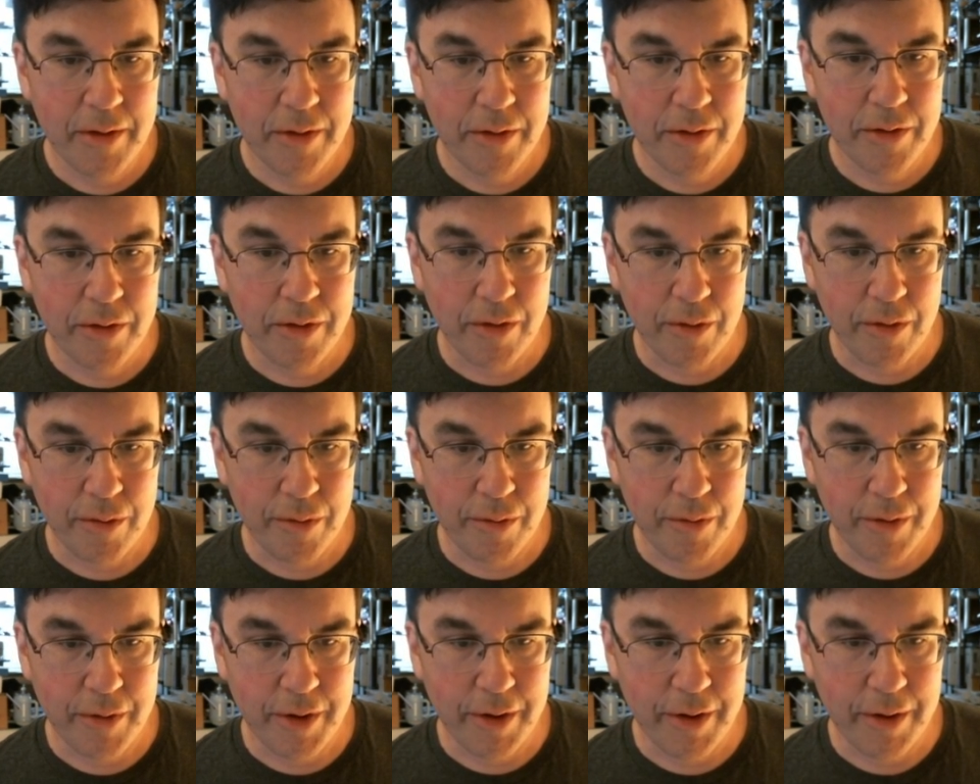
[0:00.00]

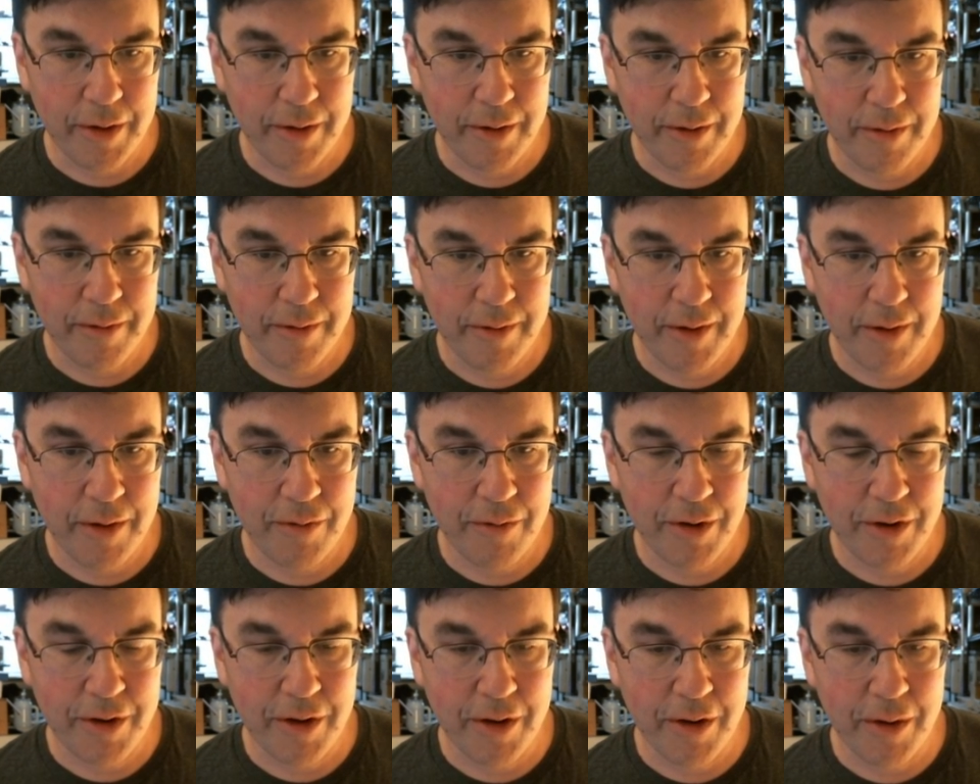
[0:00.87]
So
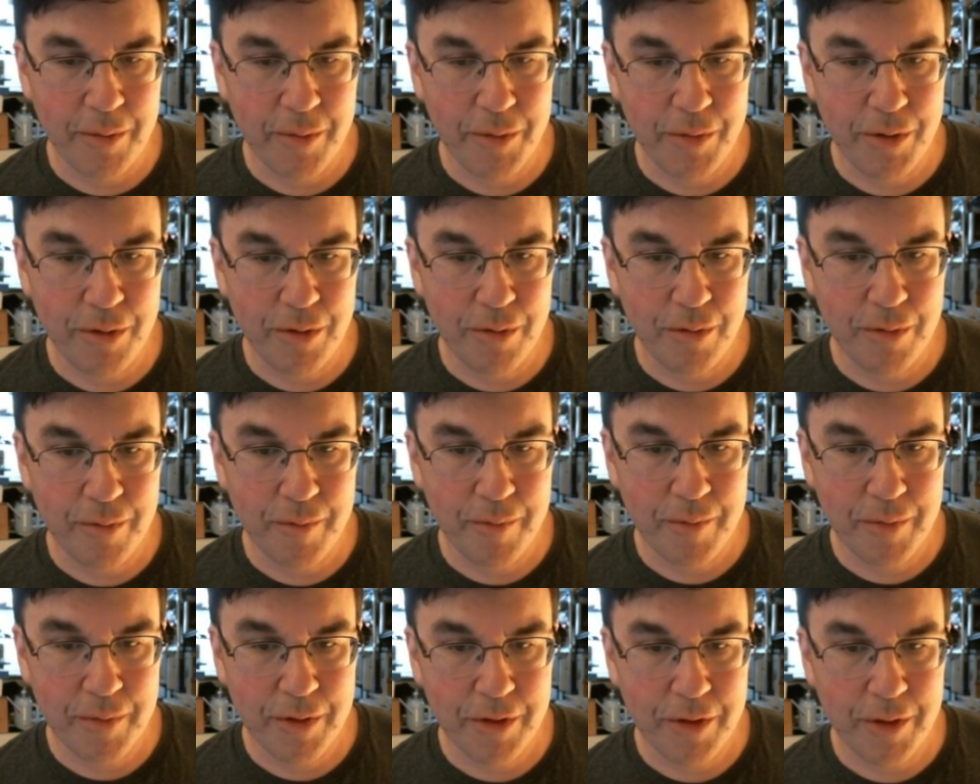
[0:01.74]
every time you
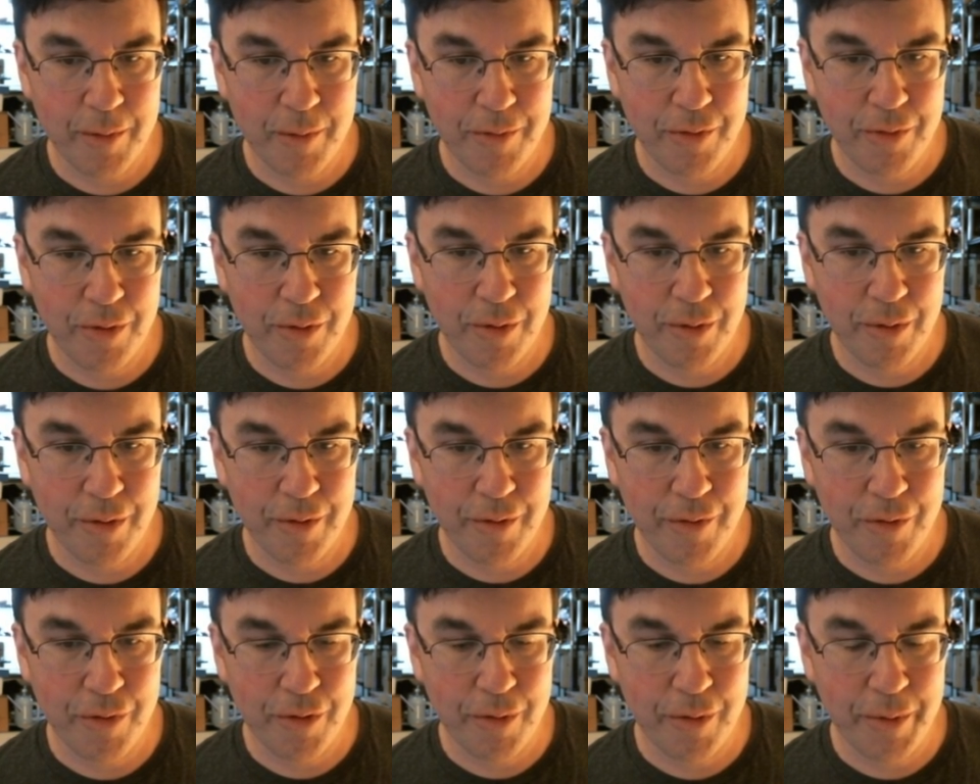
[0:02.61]
step forward
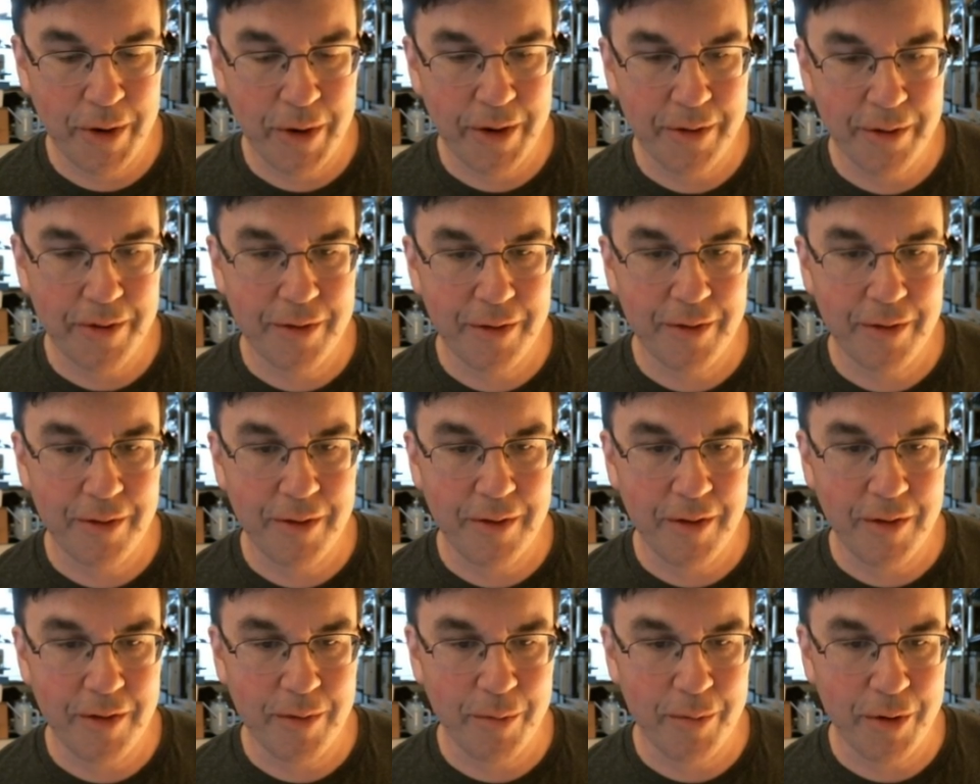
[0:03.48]
4 bytes
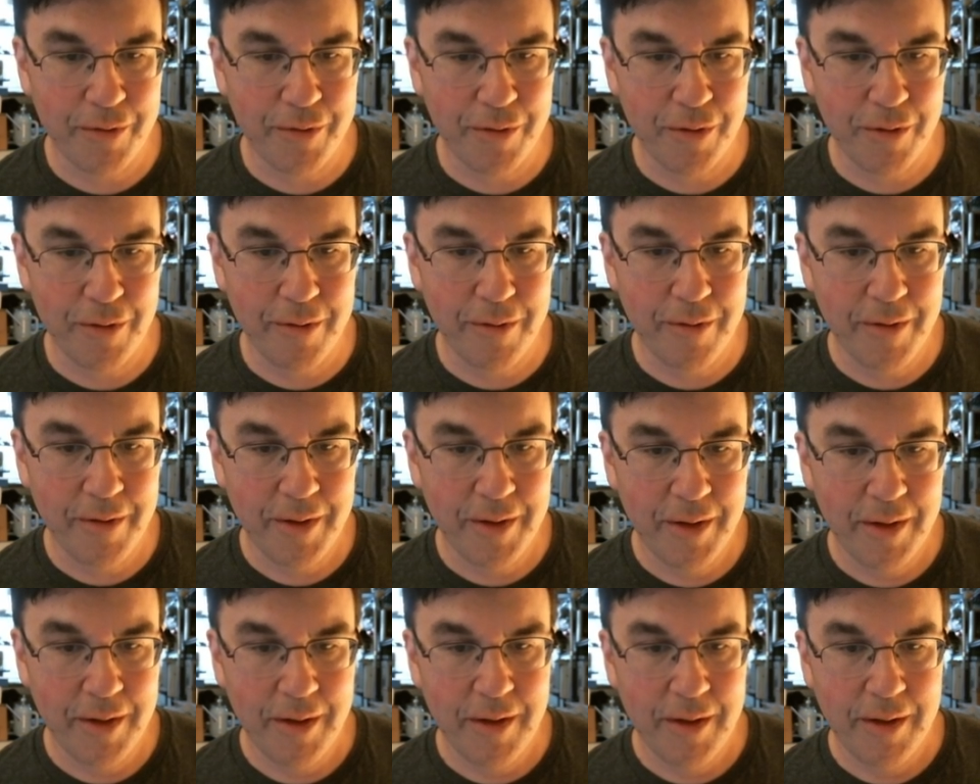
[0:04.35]
in the buffer,
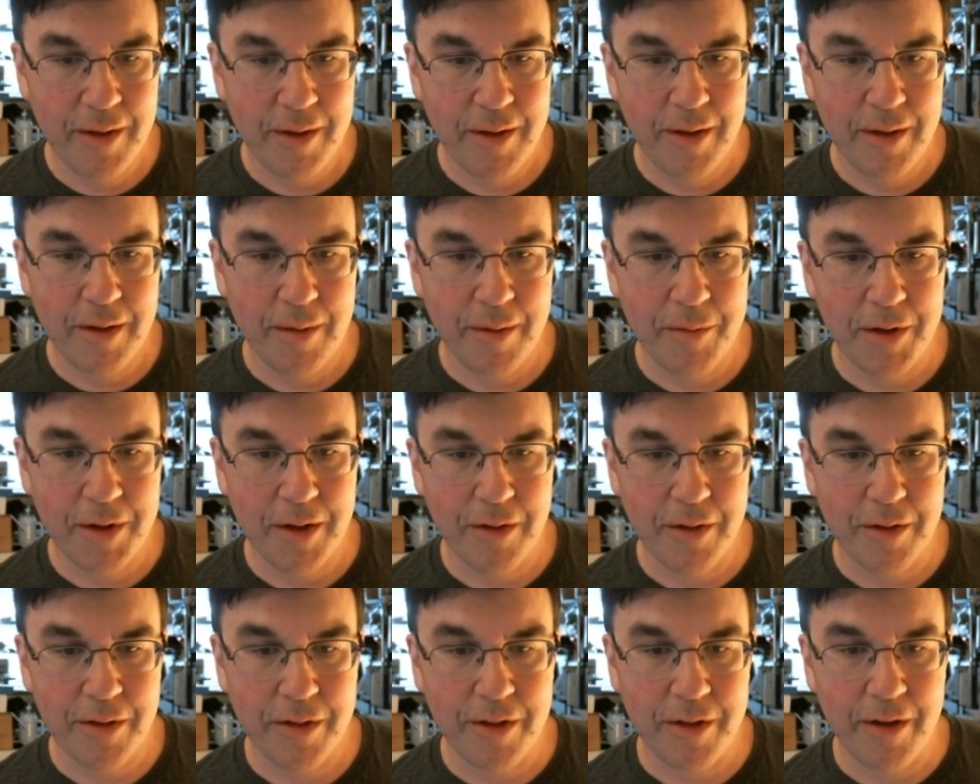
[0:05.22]
I'm
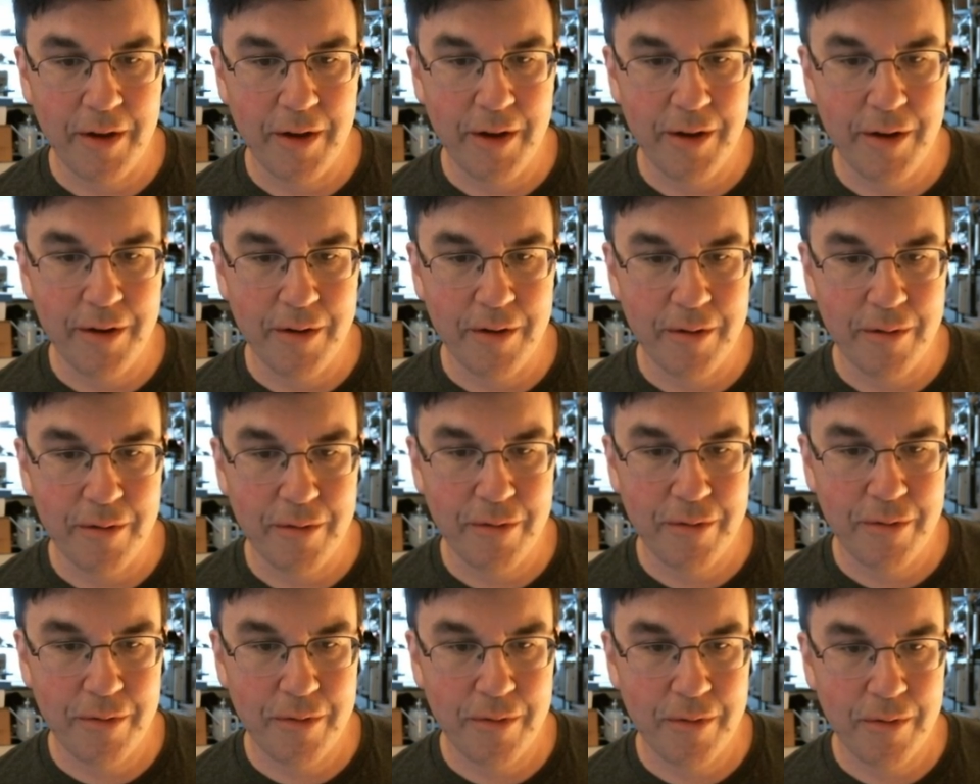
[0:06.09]
taking the sine
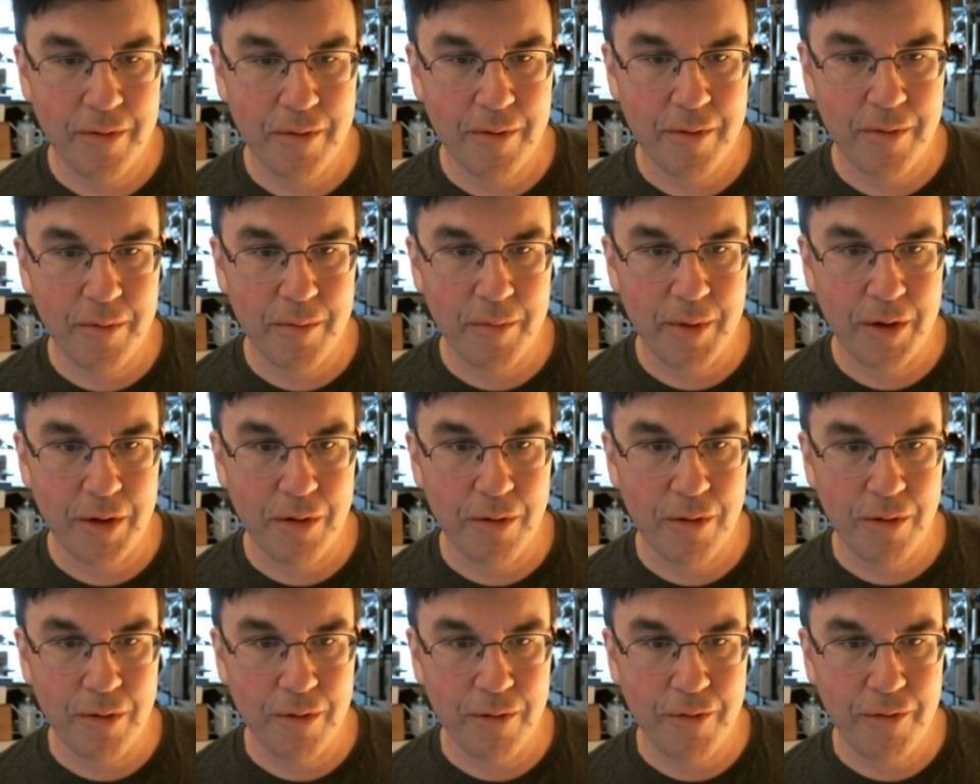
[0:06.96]
of my
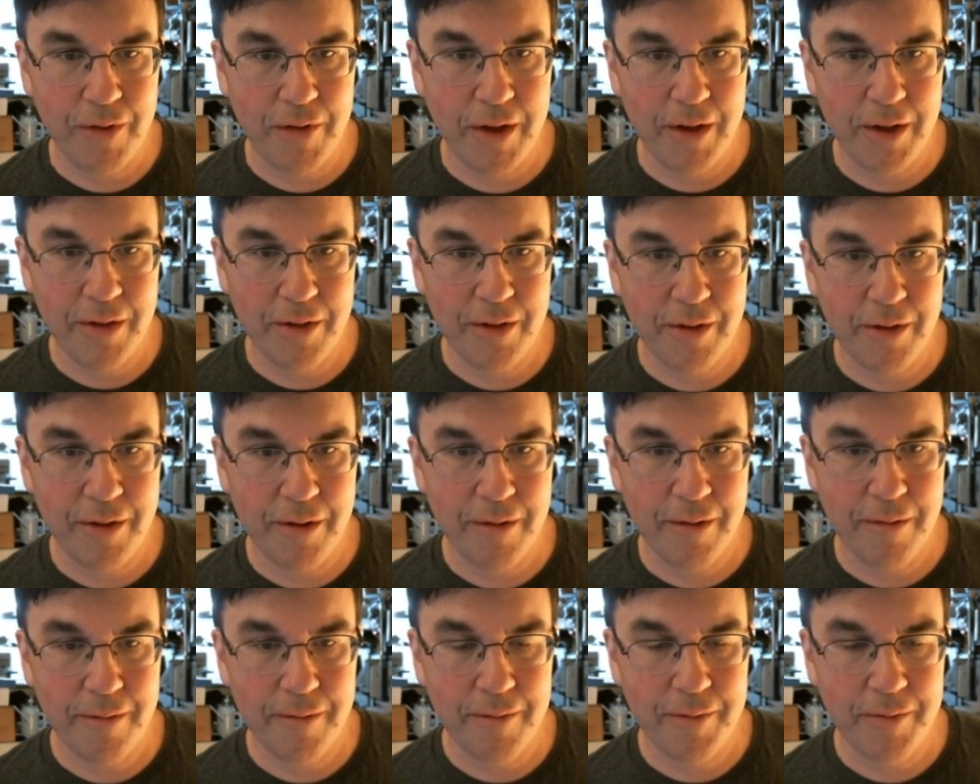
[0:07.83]
current phase
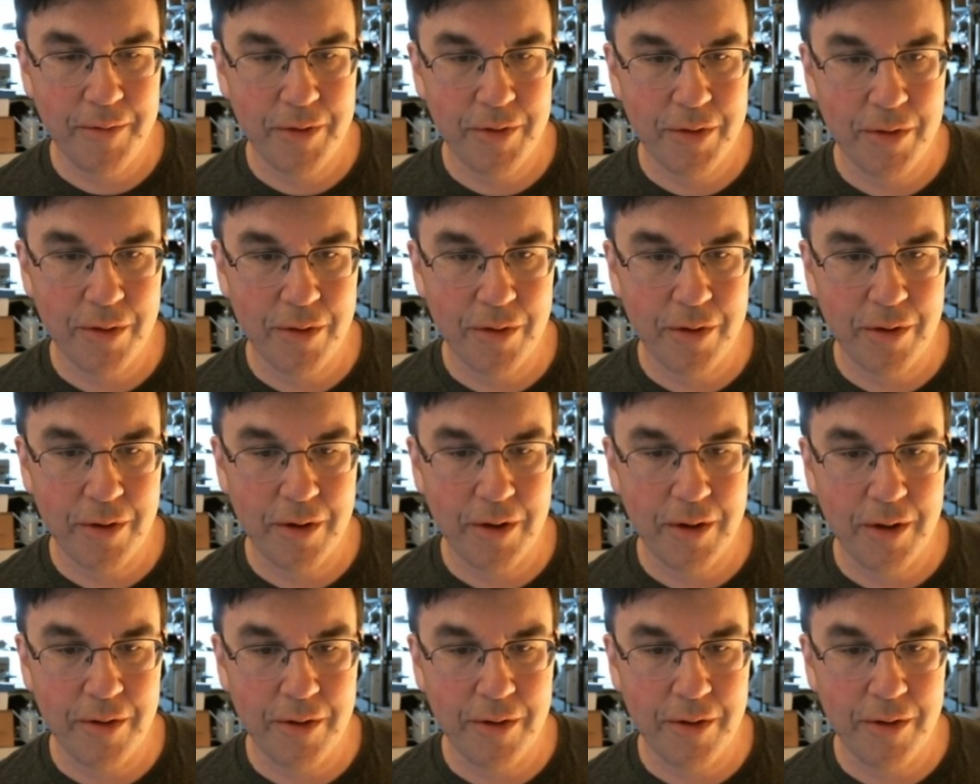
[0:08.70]
here. So starting at